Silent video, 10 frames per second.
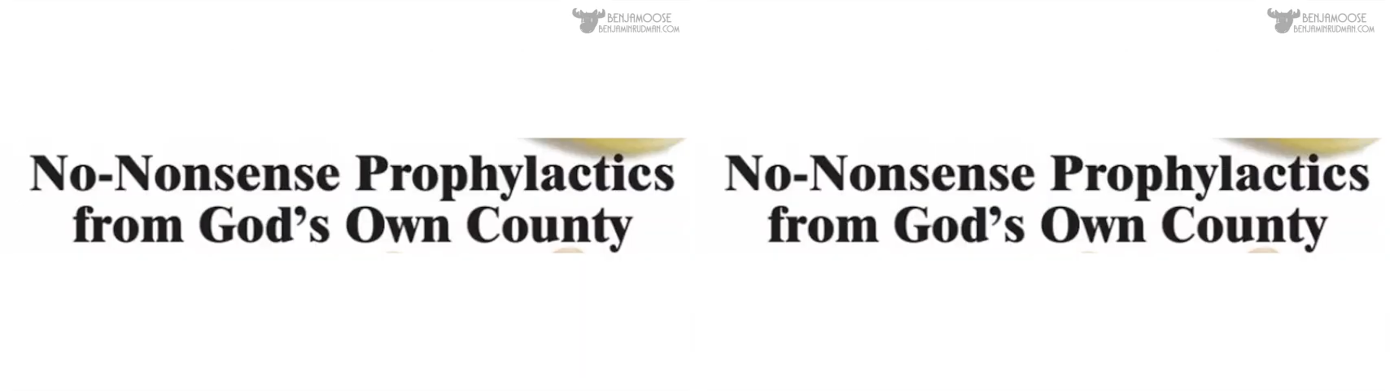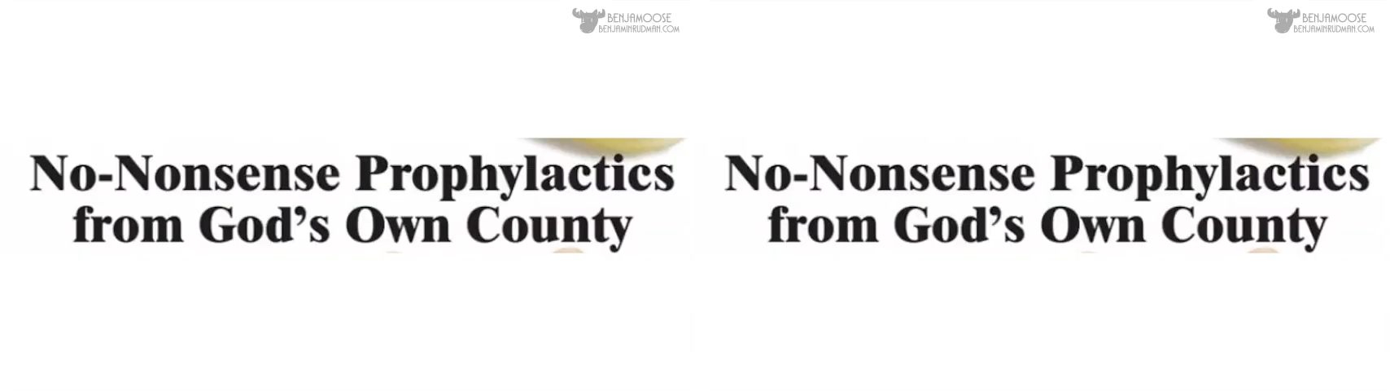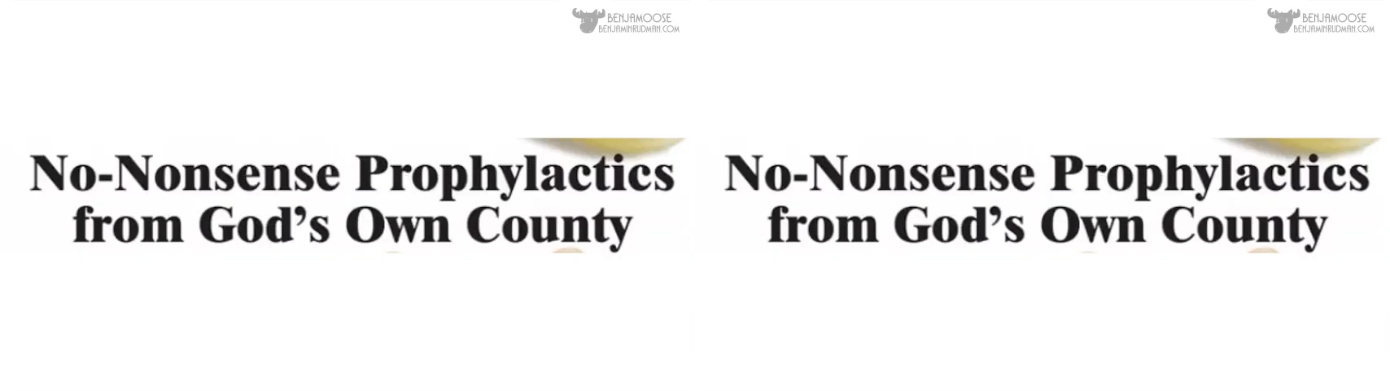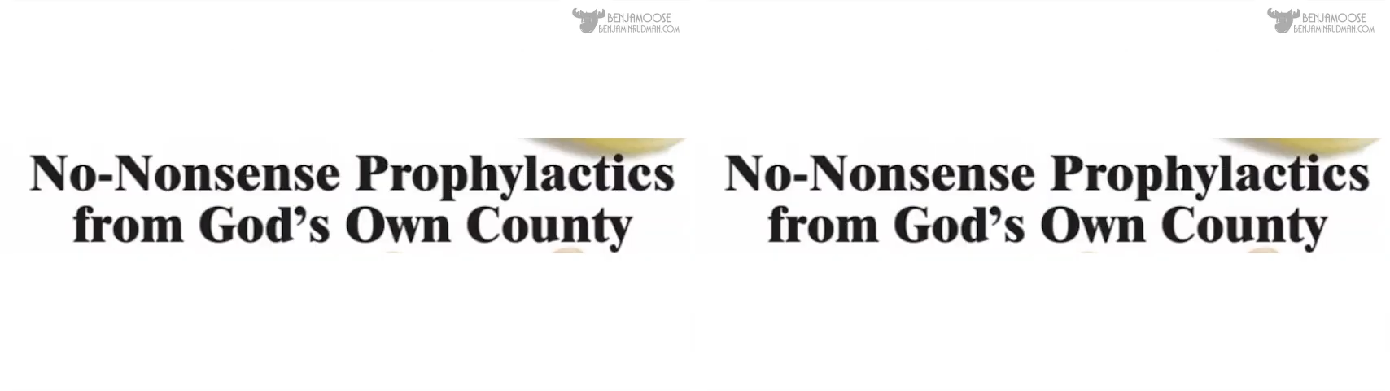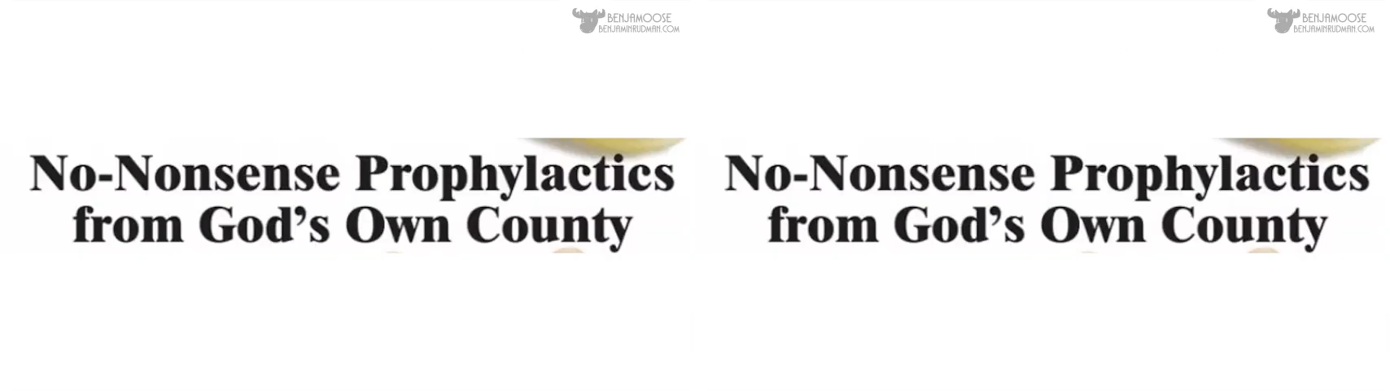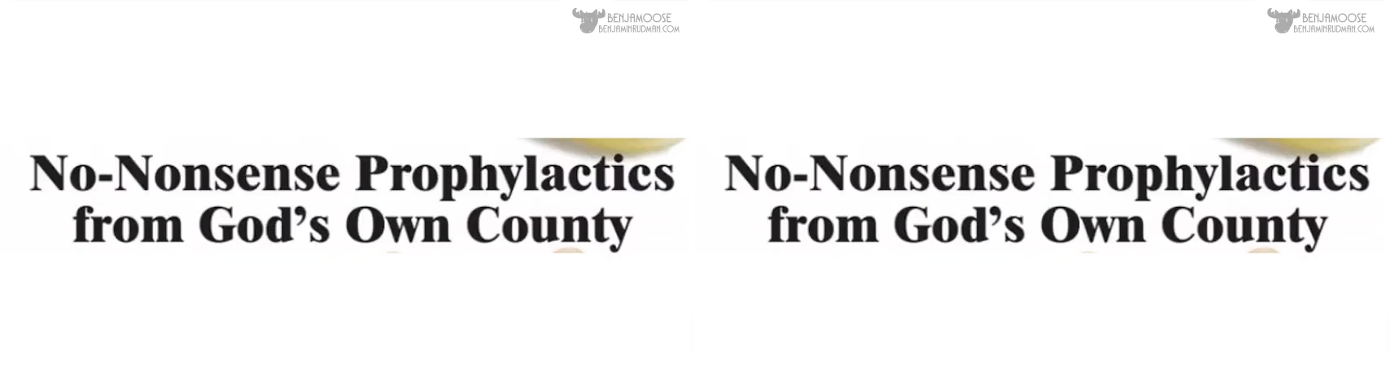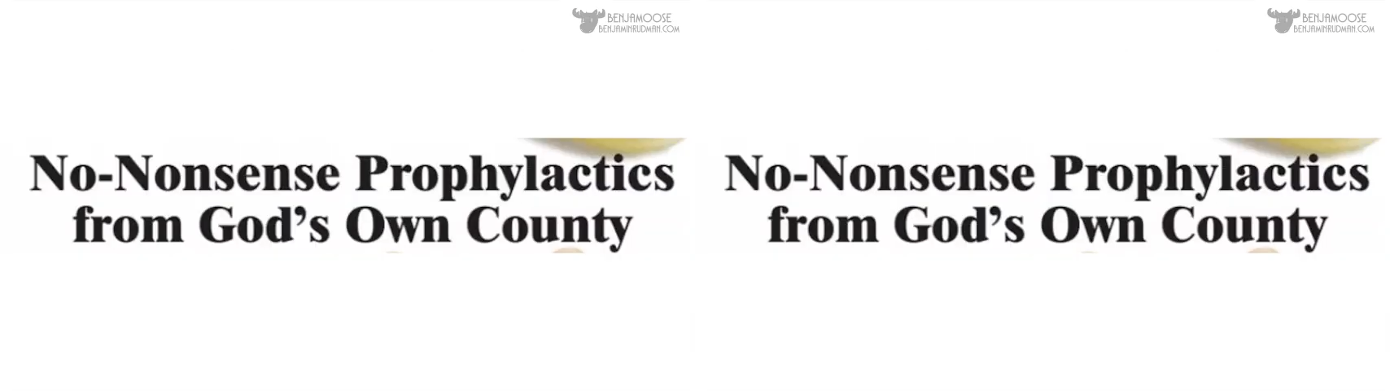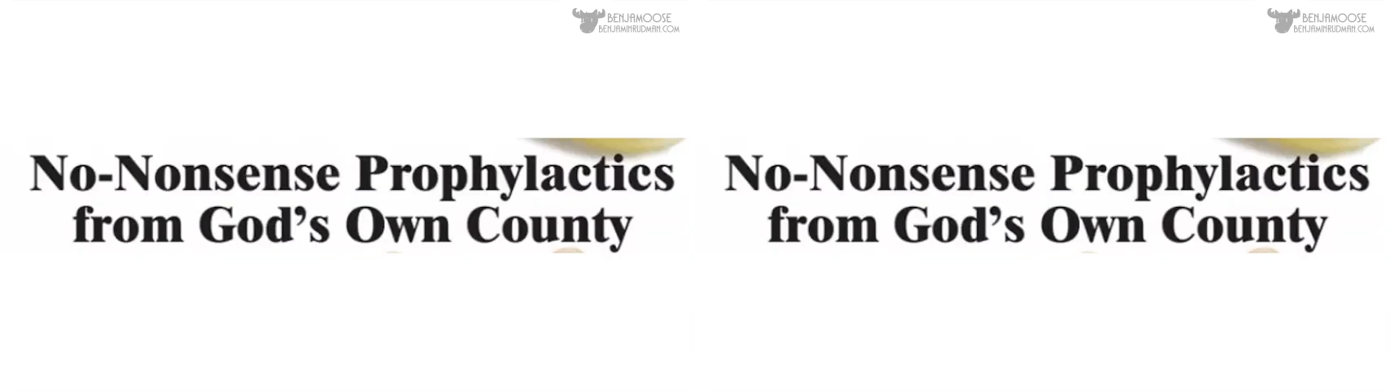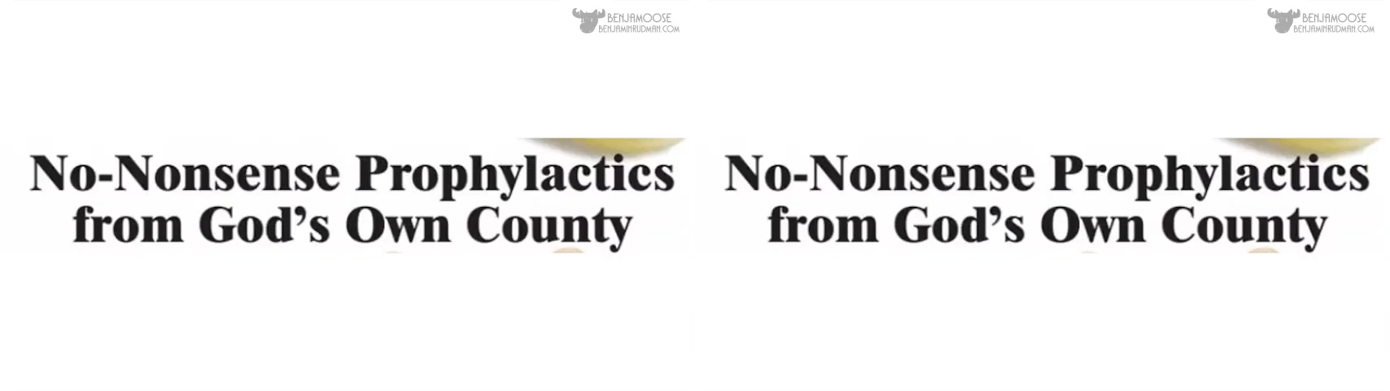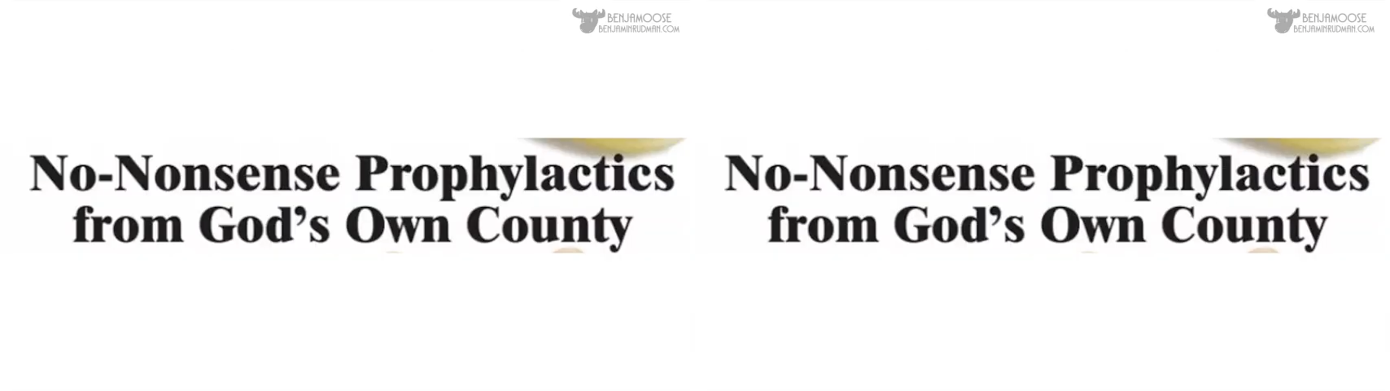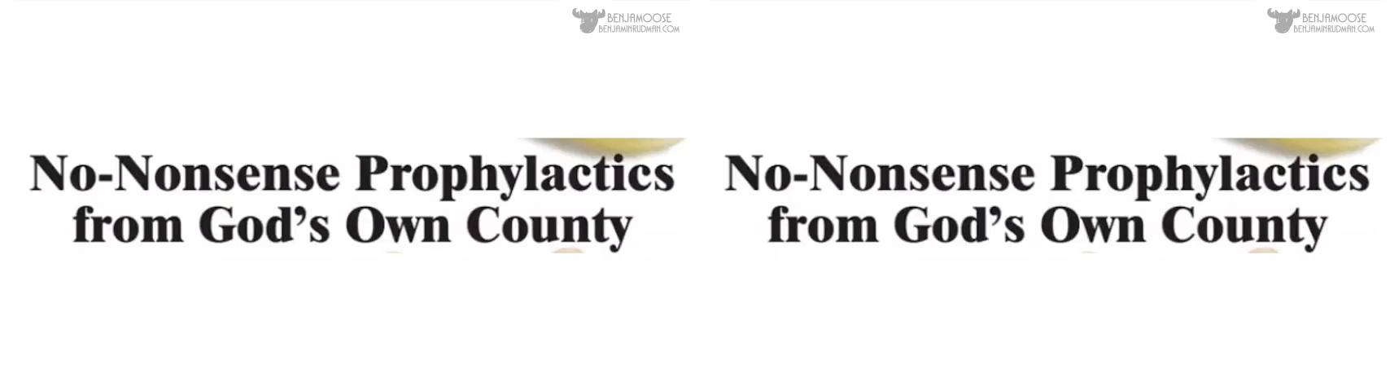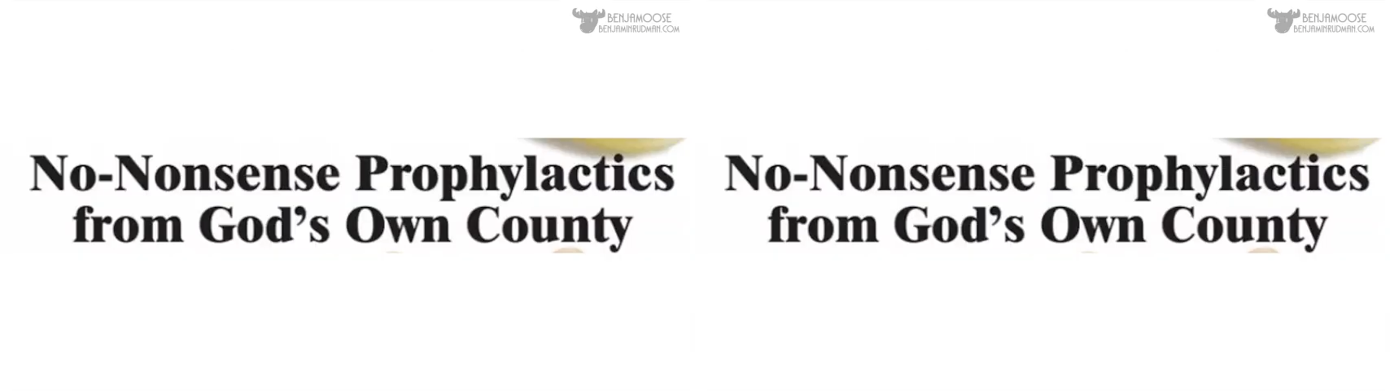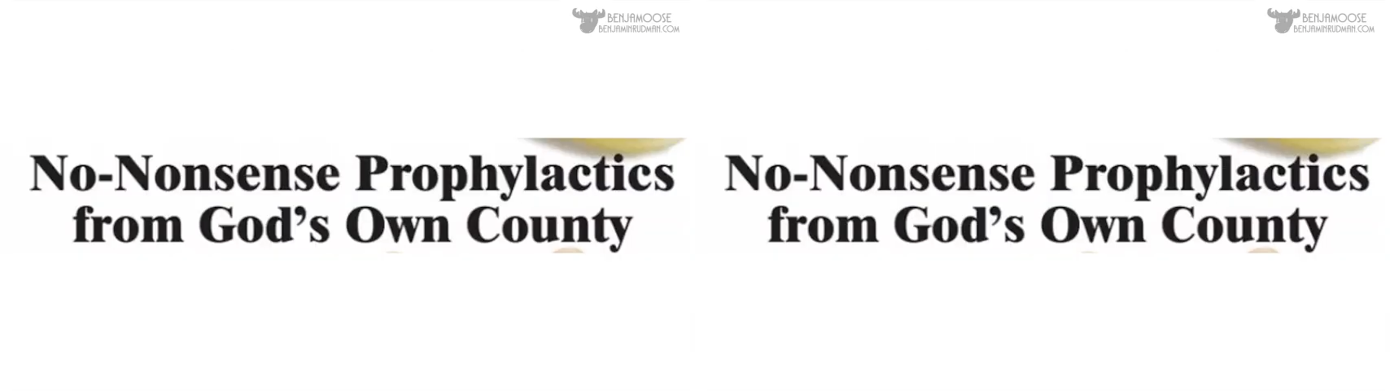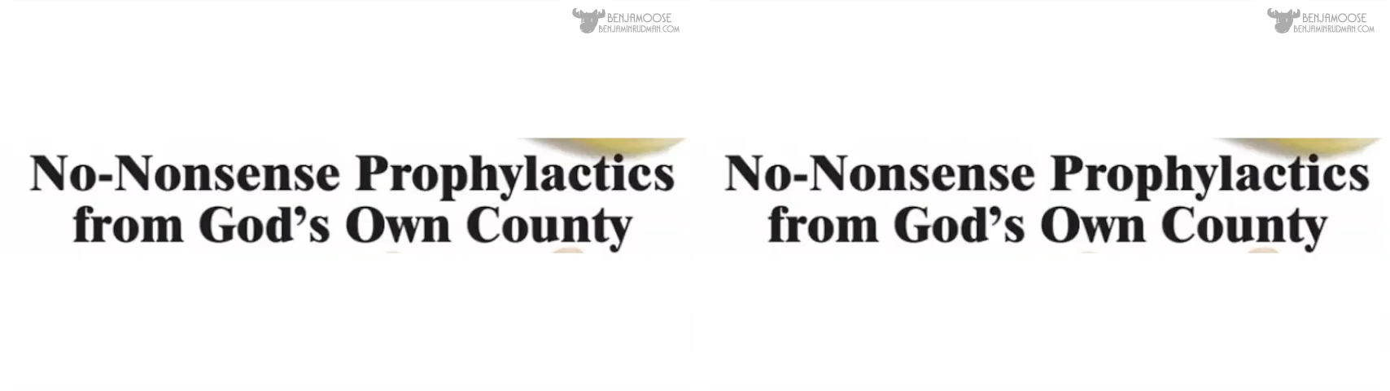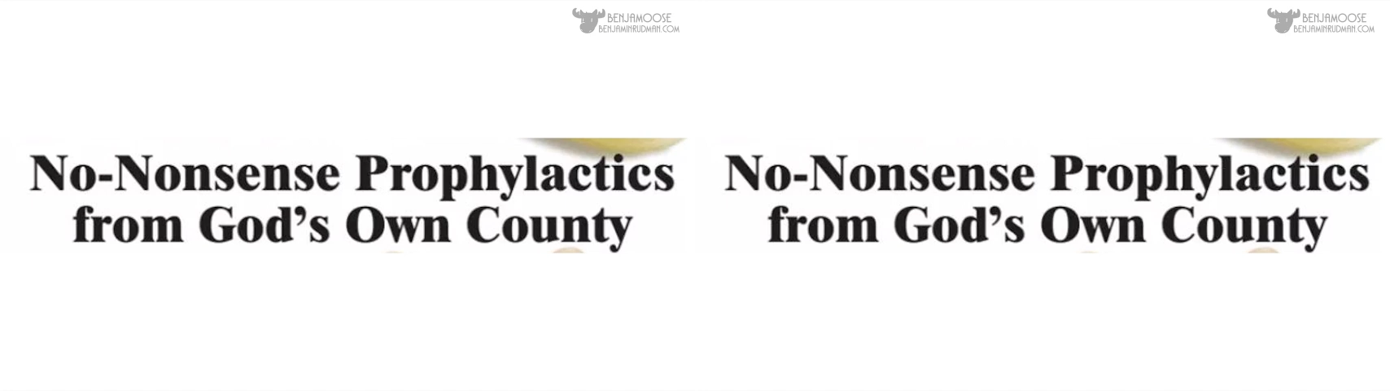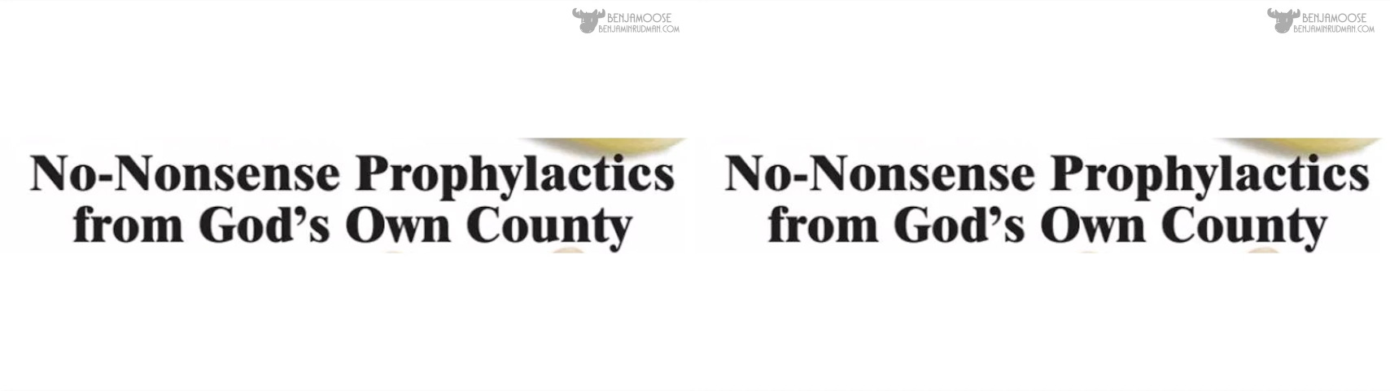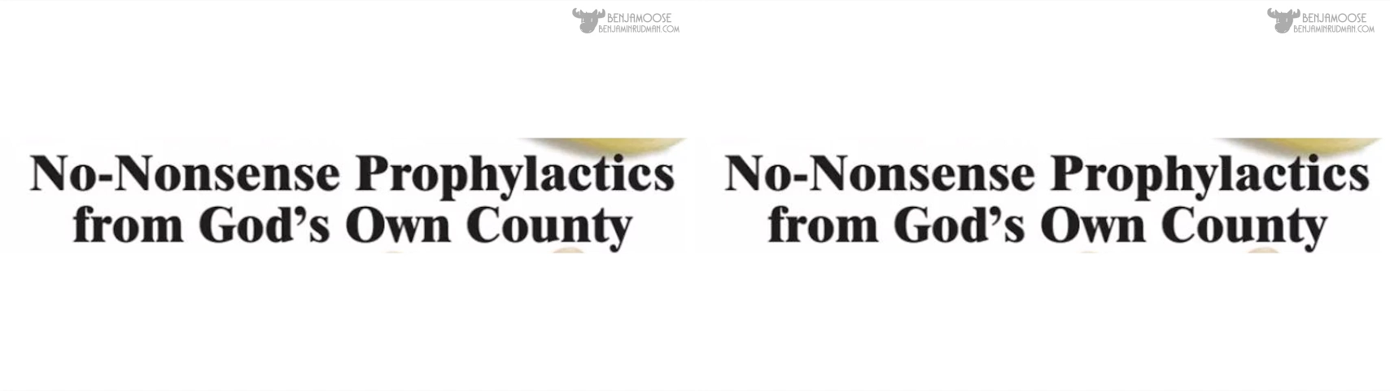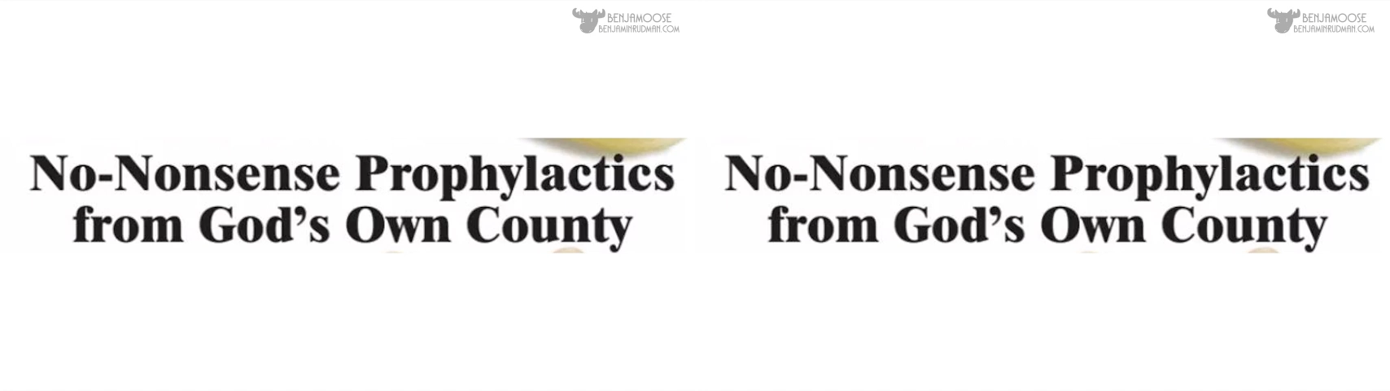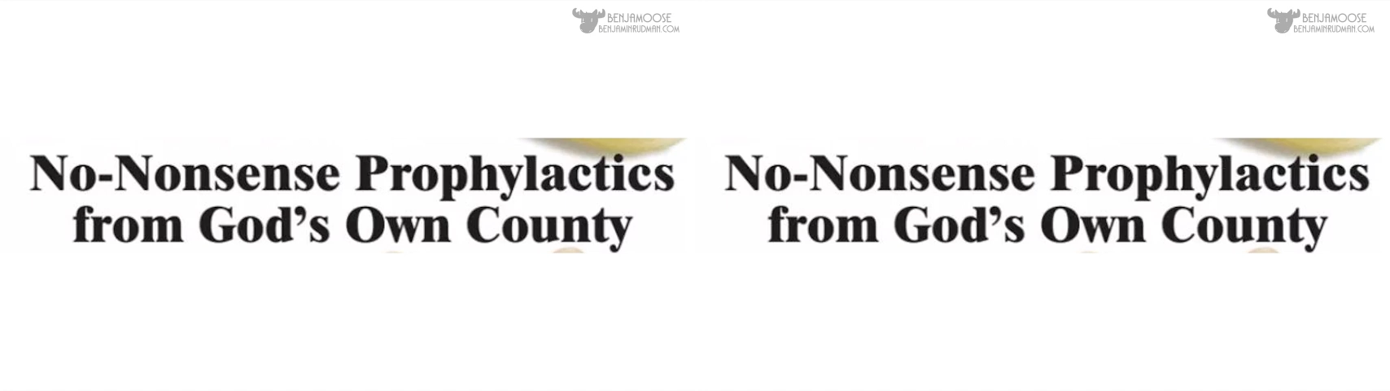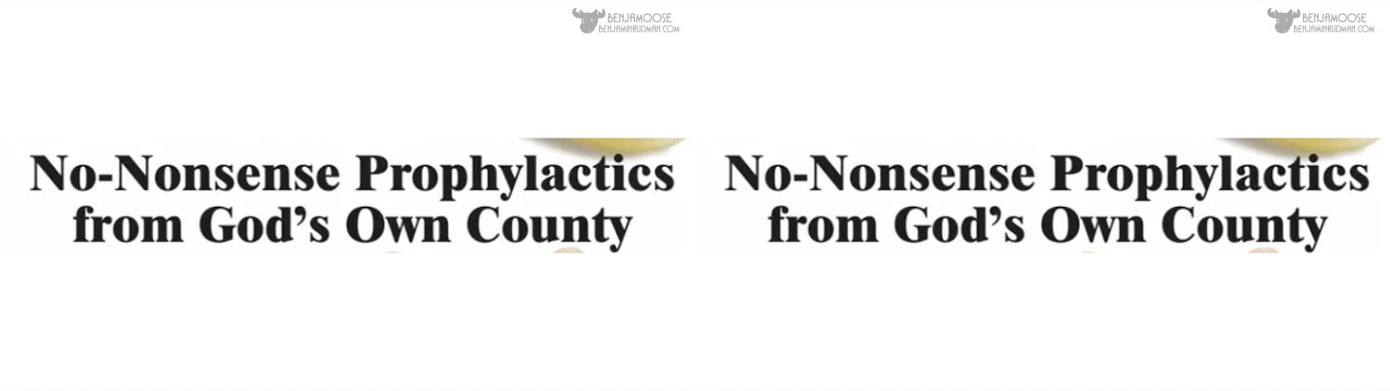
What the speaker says: (no speaker visible)